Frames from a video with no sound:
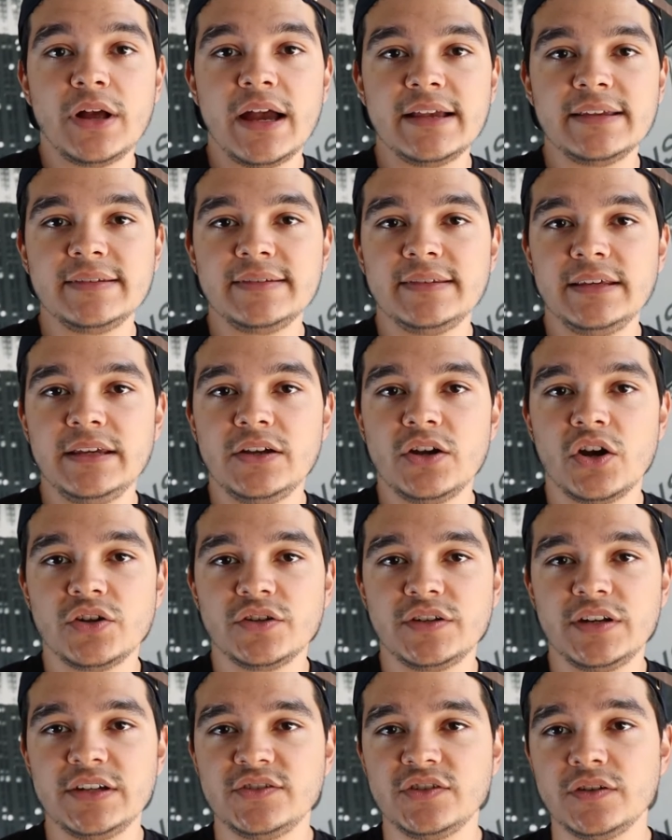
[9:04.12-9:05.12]
has the
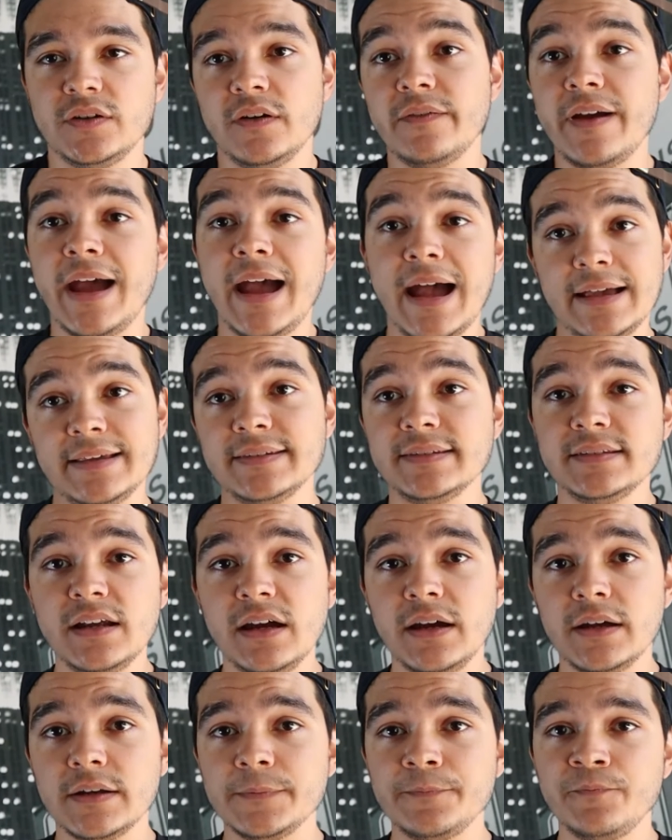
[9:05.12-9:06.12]
connotation of has
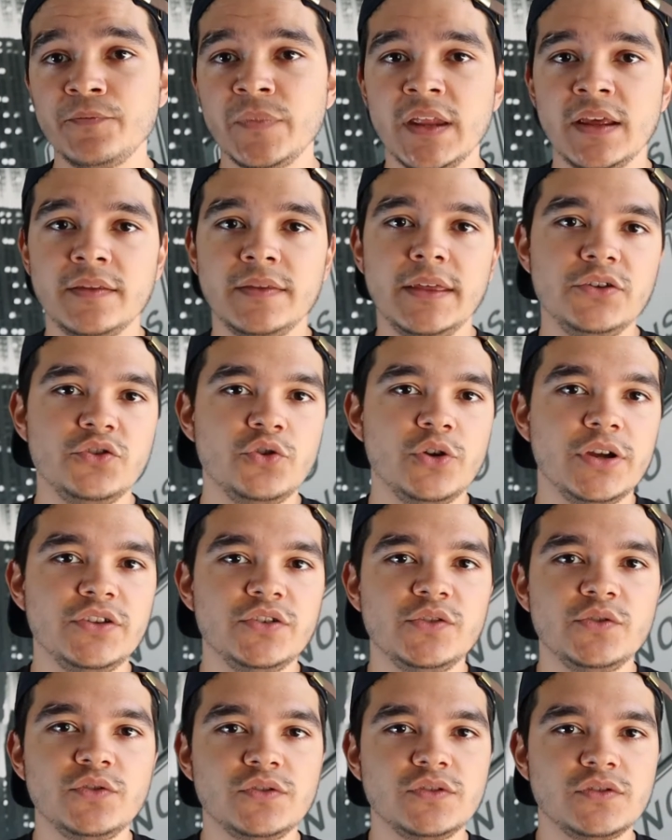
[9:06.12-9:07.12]
done, then you
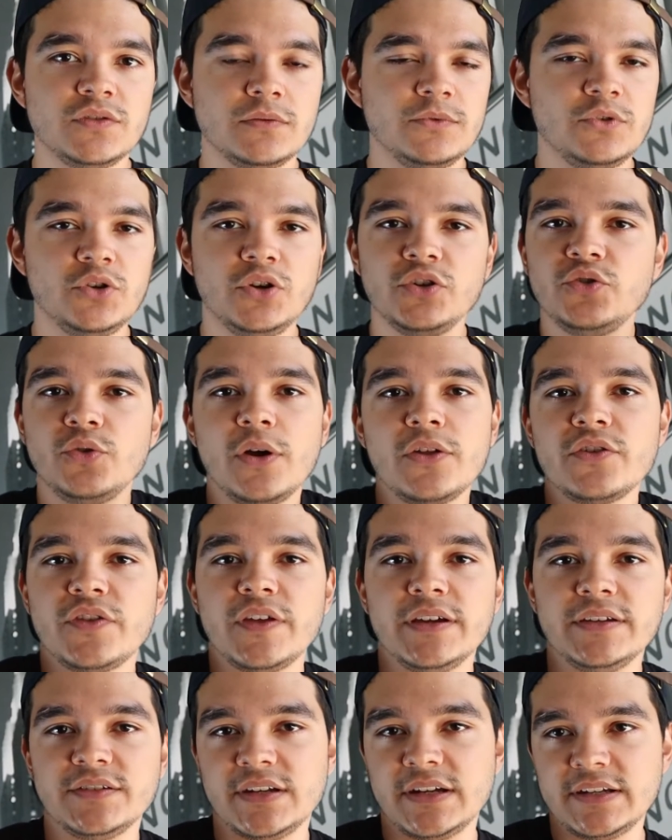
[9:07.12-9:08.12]
can do other
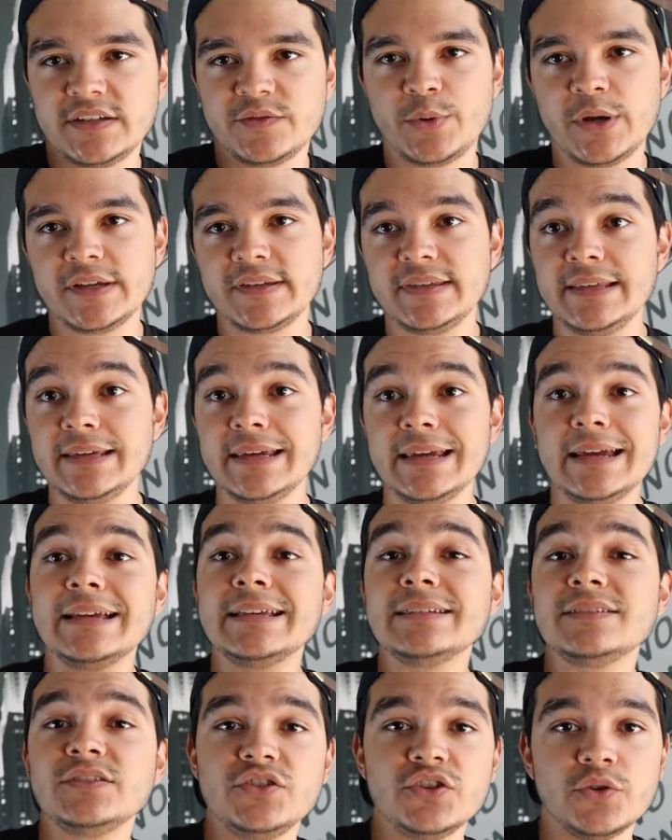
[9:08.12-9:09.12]
things to express the
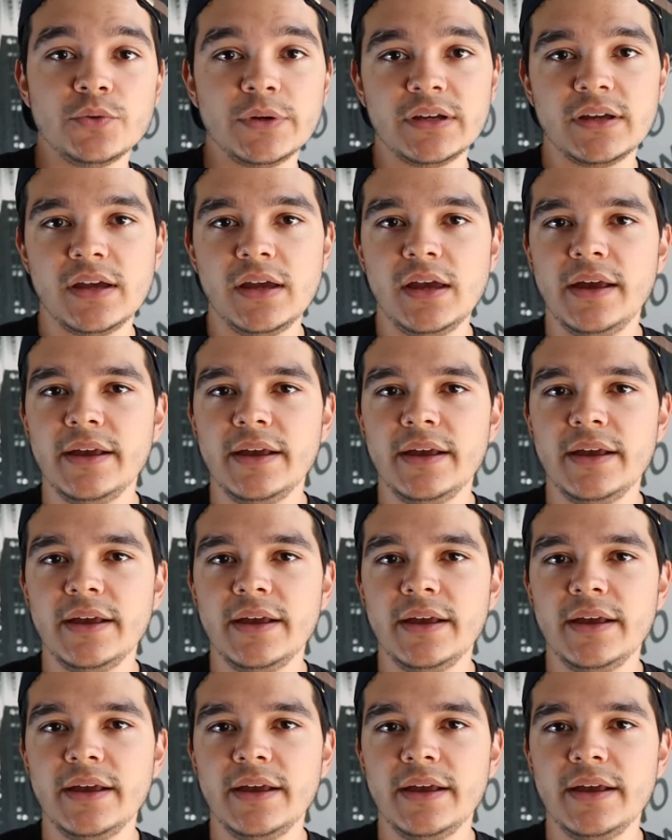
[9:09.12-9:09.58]
is doing.